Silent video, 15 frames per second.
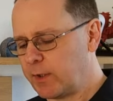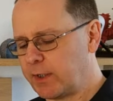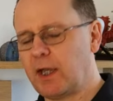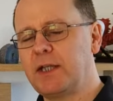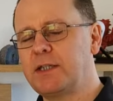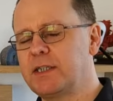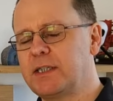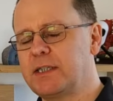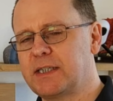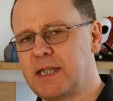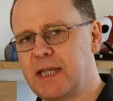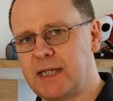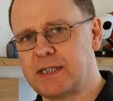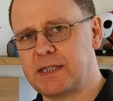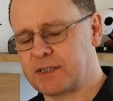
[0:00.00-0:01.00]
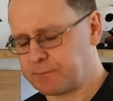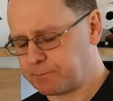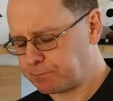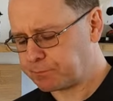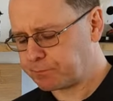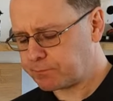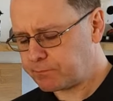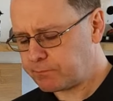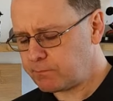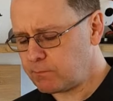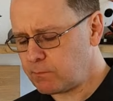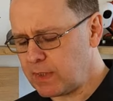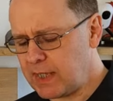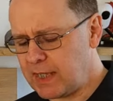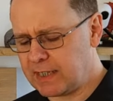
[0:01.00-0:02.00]
When I did tests
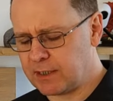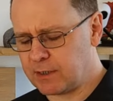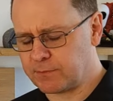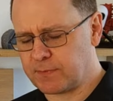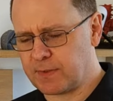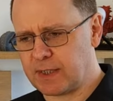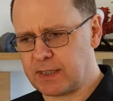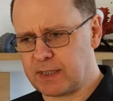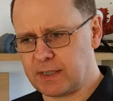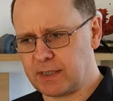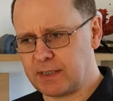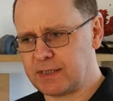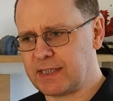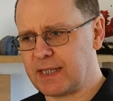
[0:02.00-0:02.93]
of uh,